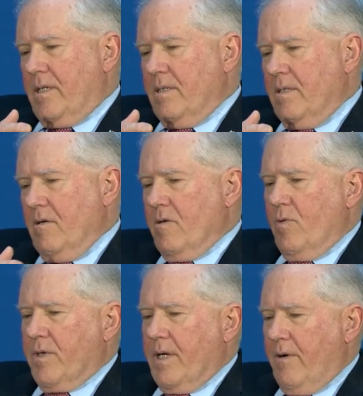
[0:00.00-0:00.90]
dealing
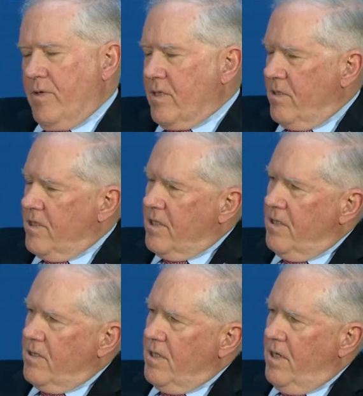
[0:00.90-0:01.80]
with
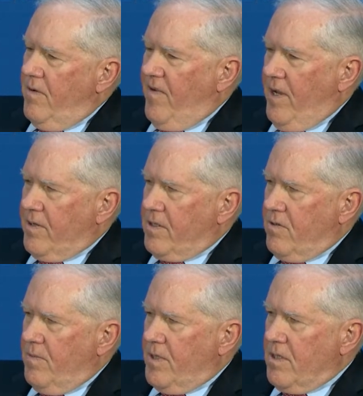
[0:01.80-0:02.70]
counterinsurgencies and violent
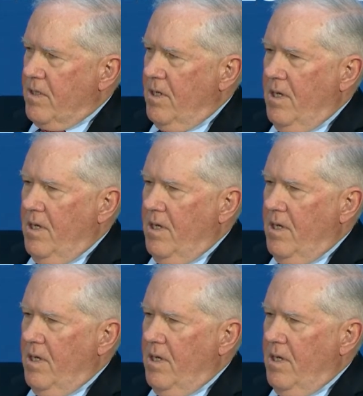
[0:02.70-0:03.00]
extremists.